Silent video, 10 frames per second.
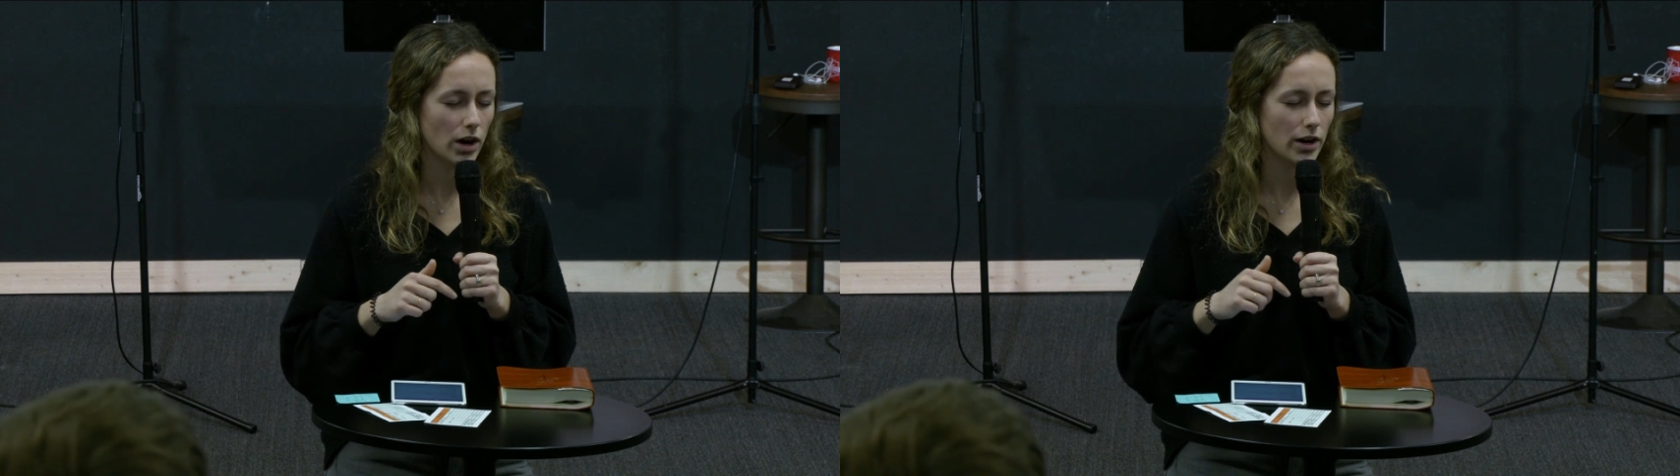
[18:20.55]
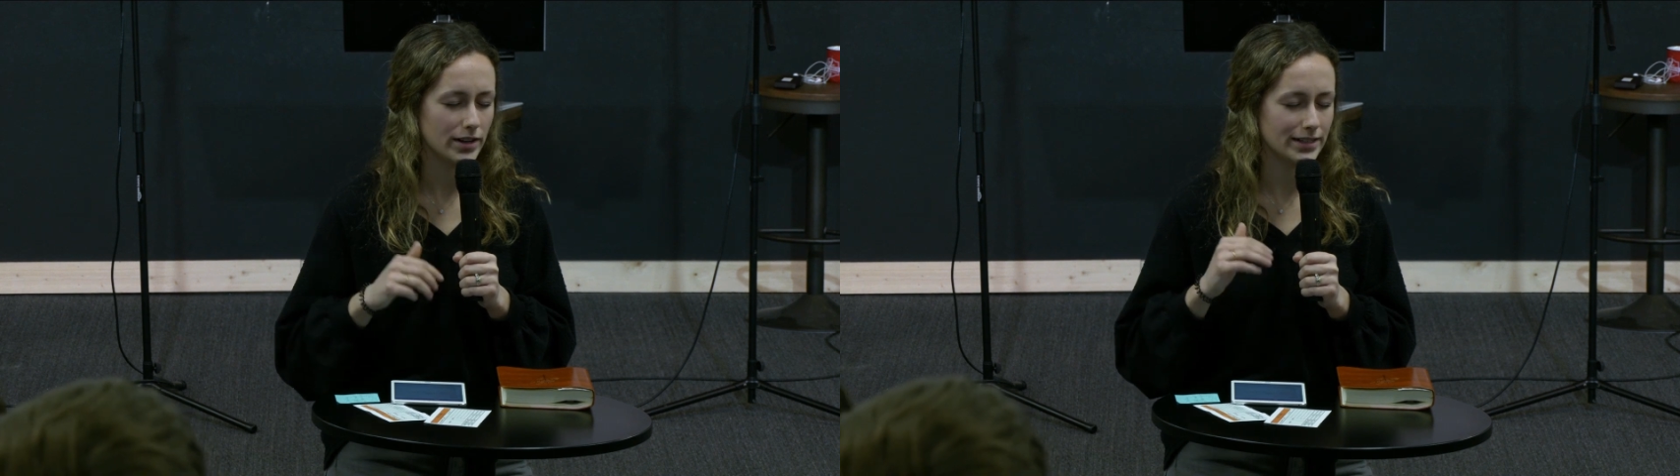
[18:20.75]

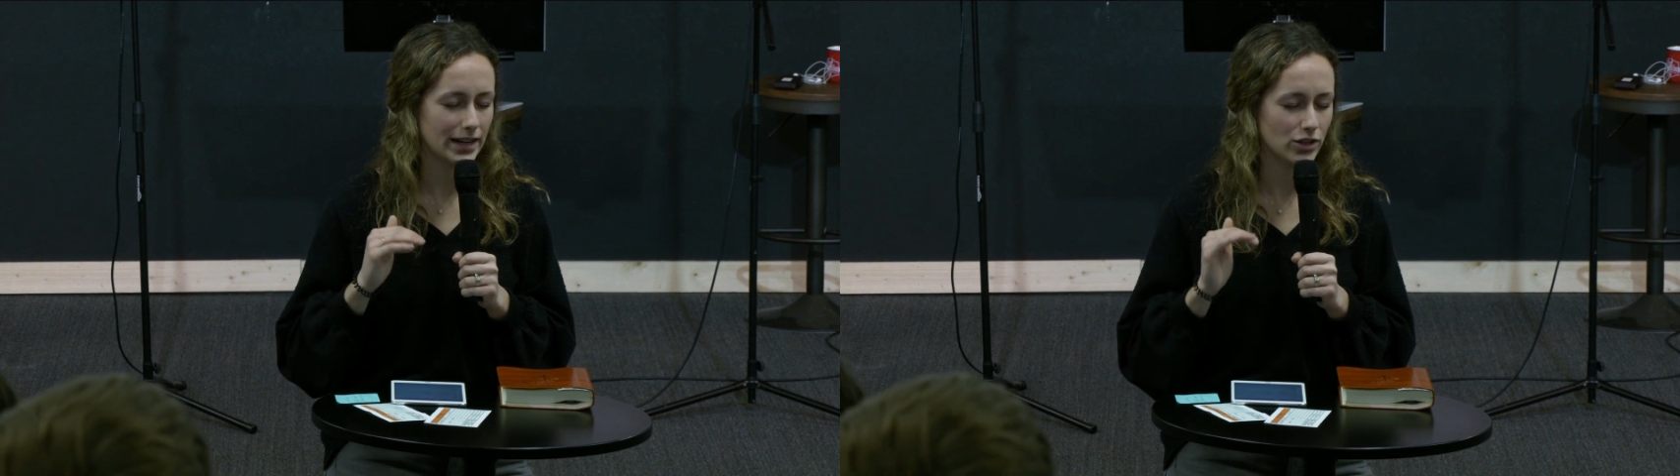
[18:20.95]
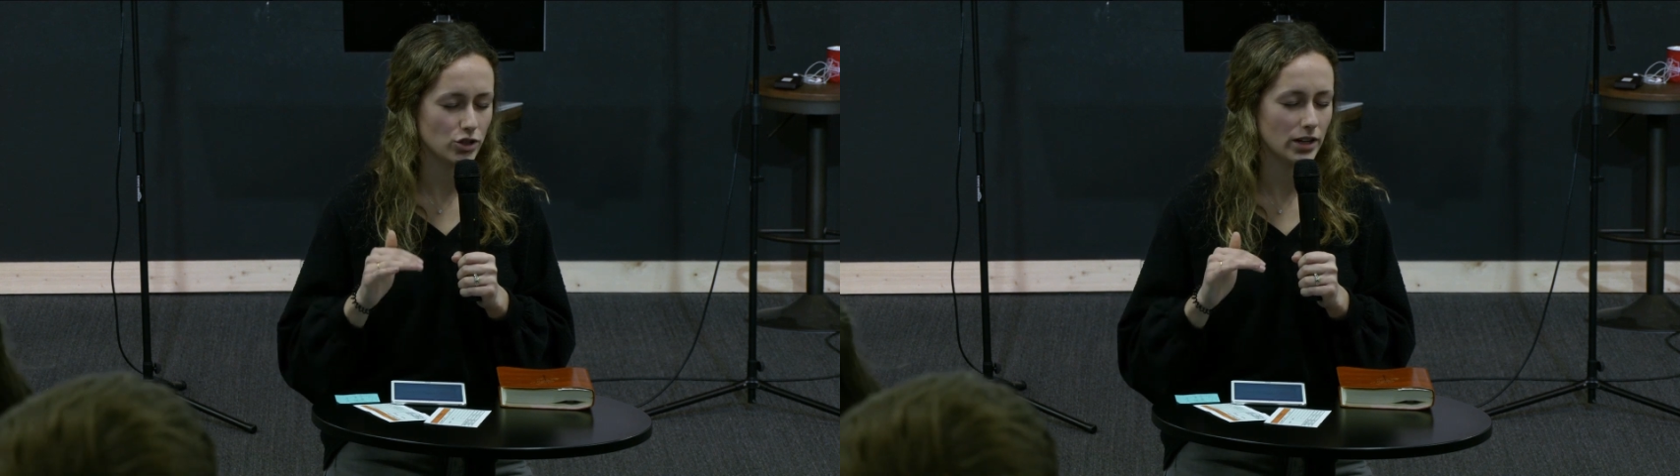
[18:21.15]
our
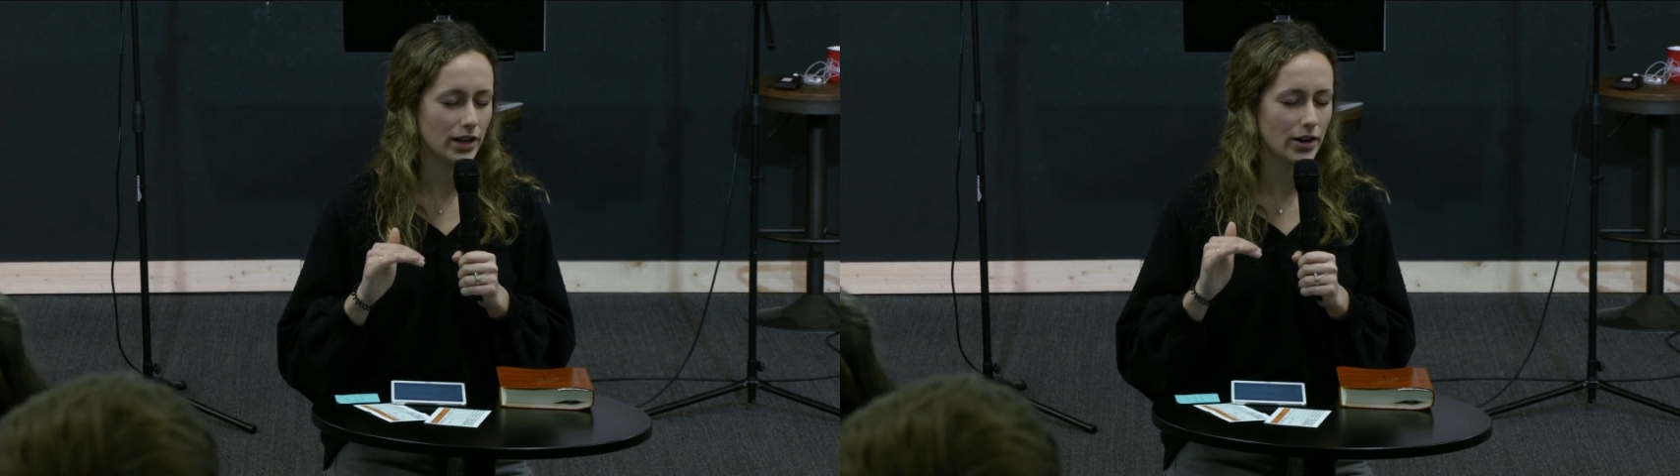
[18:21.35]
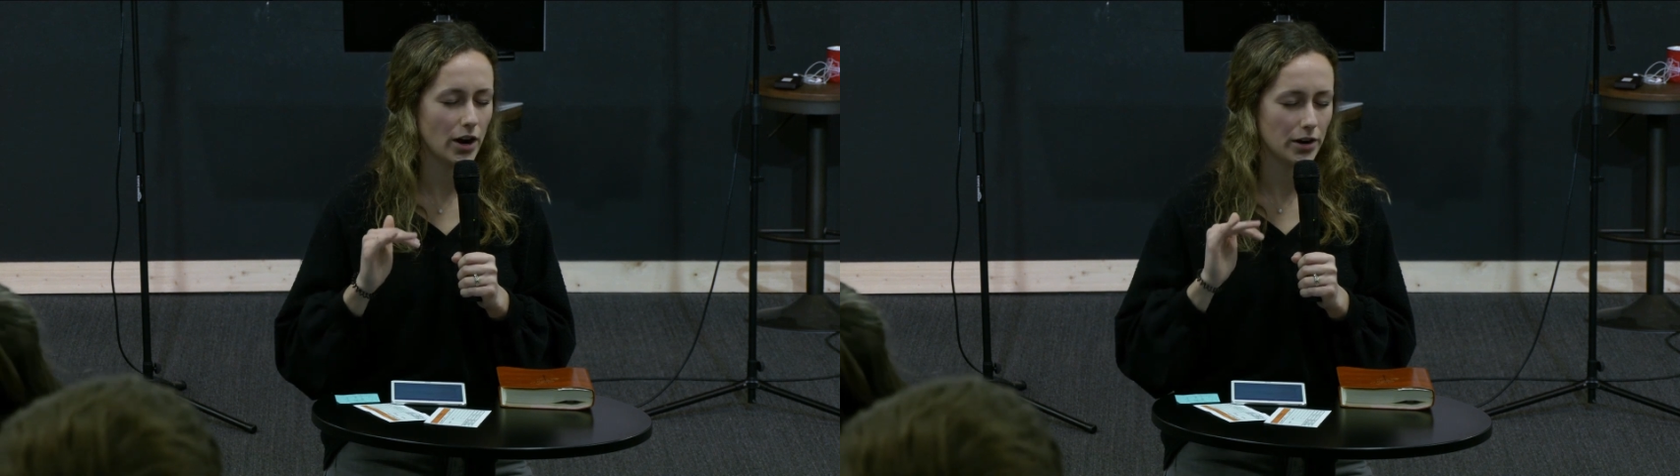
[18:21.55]
attention
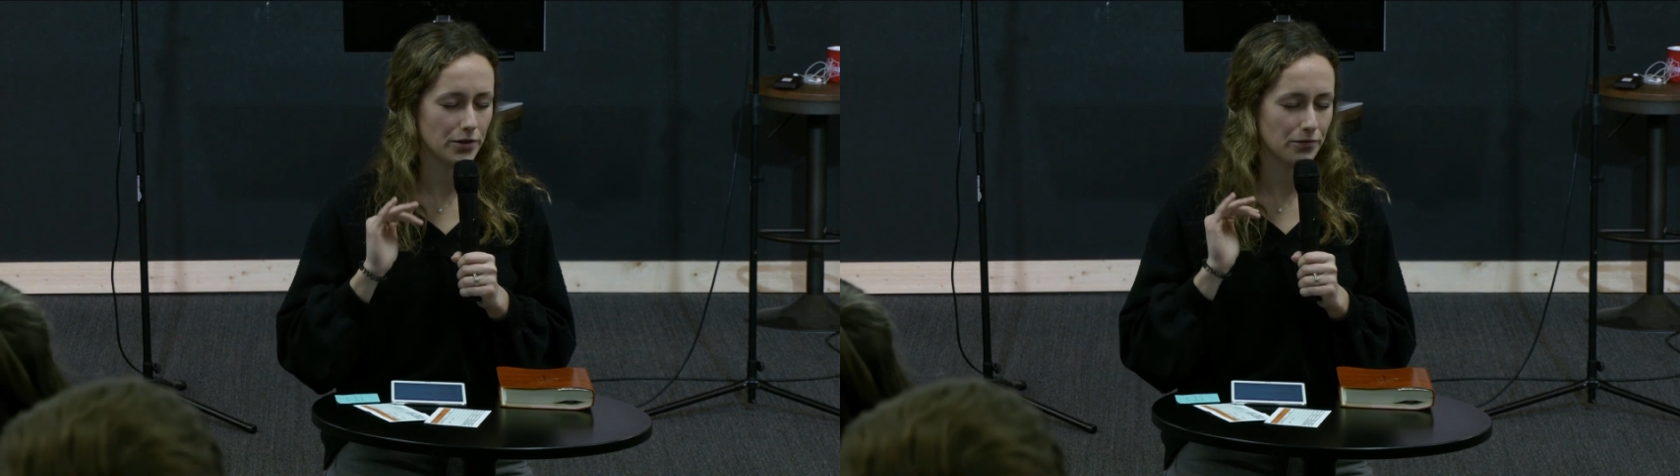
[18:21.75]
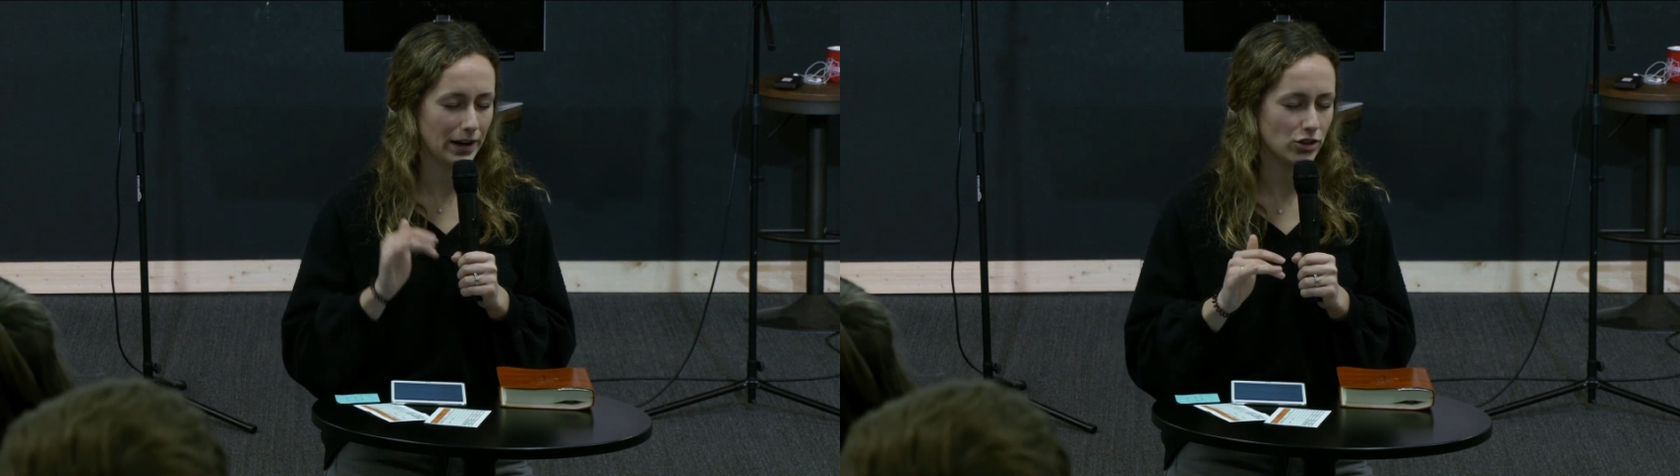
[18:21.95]
and our
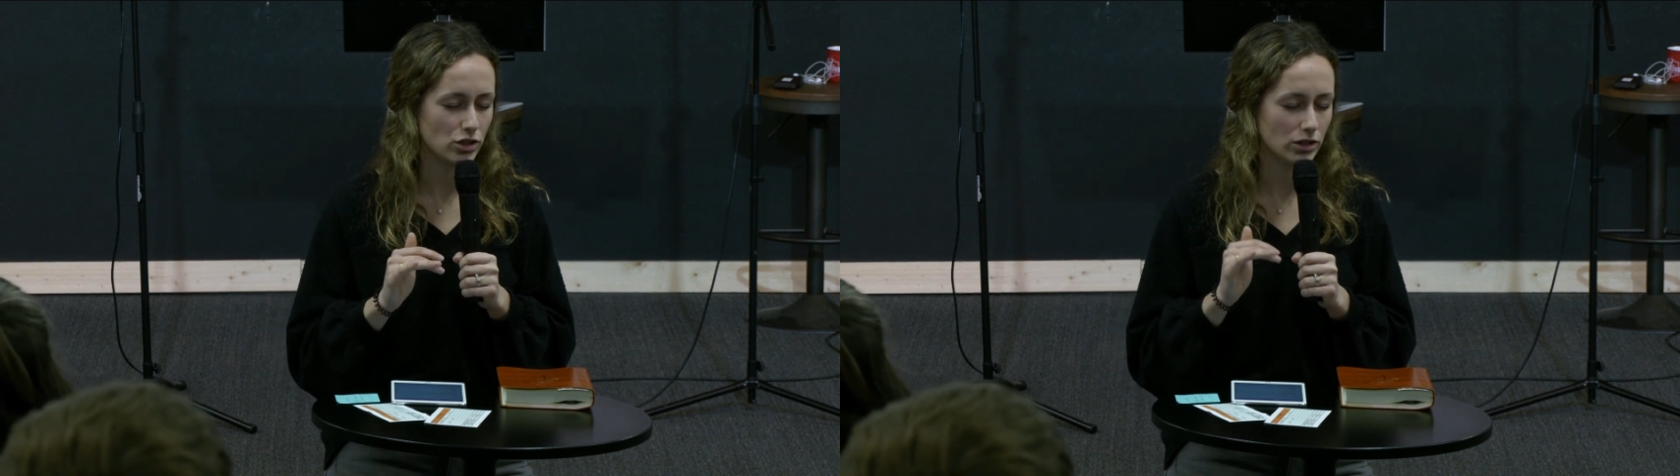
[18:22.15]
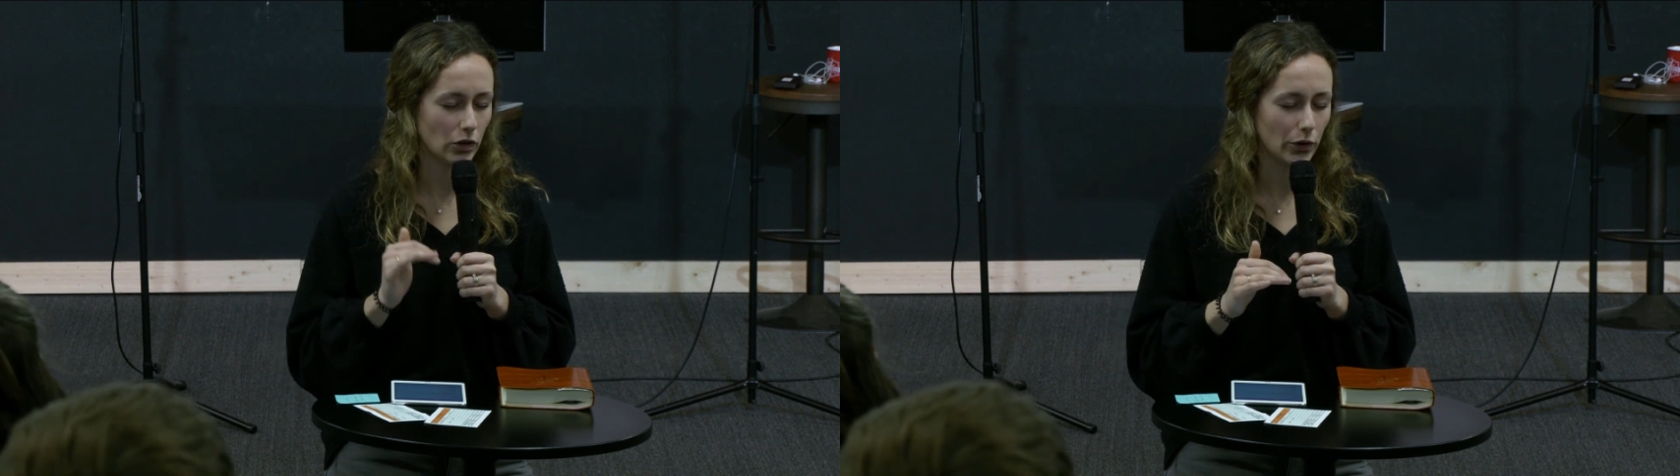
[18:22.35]

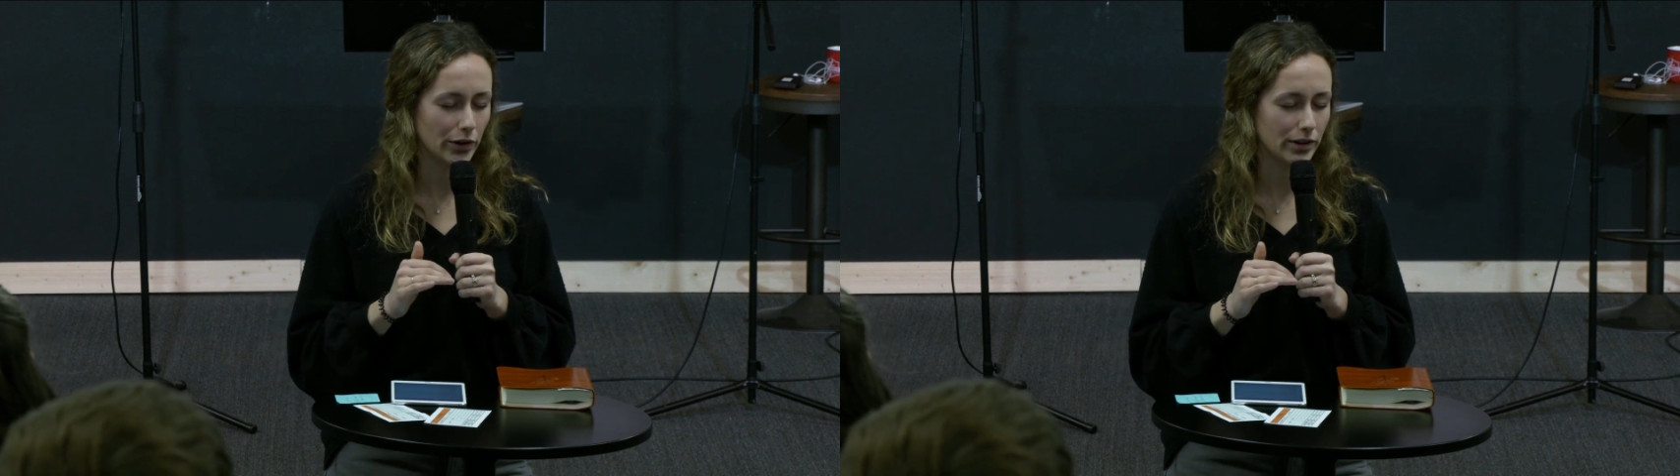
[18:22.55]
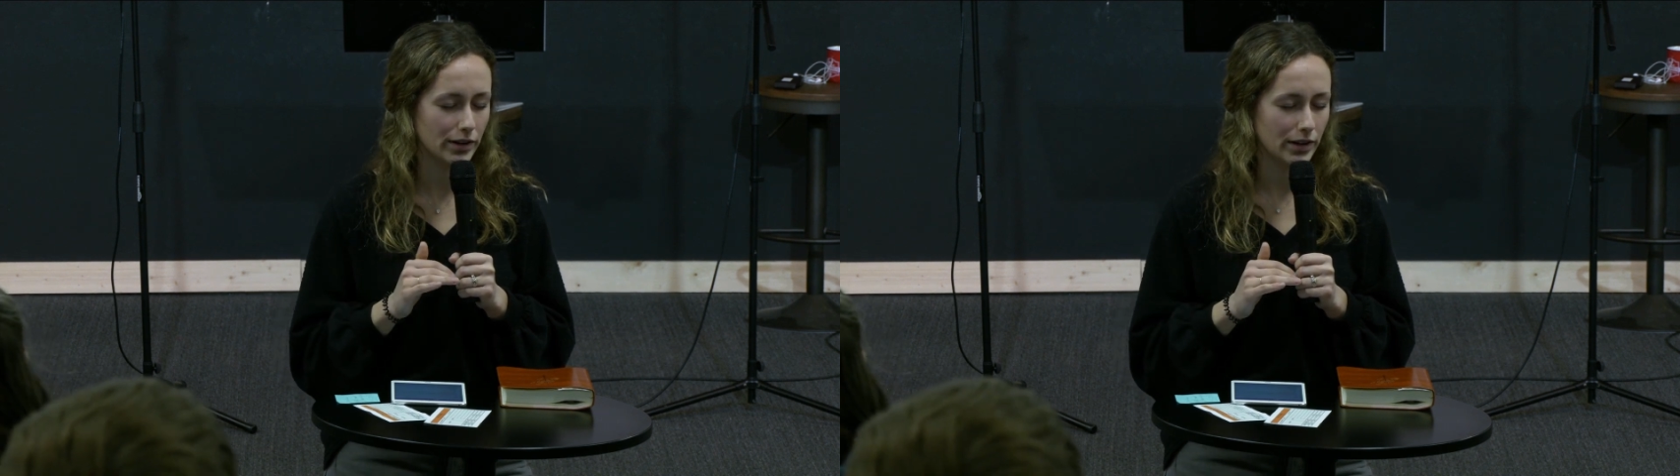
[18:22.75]
affection,
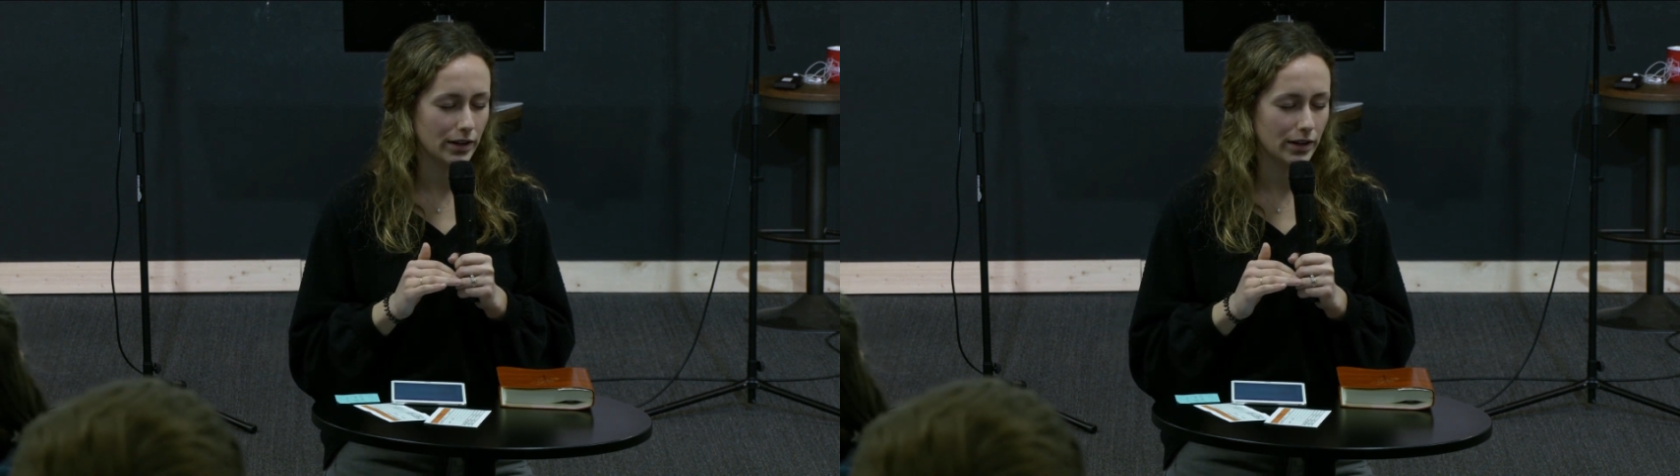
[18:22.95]
Lord.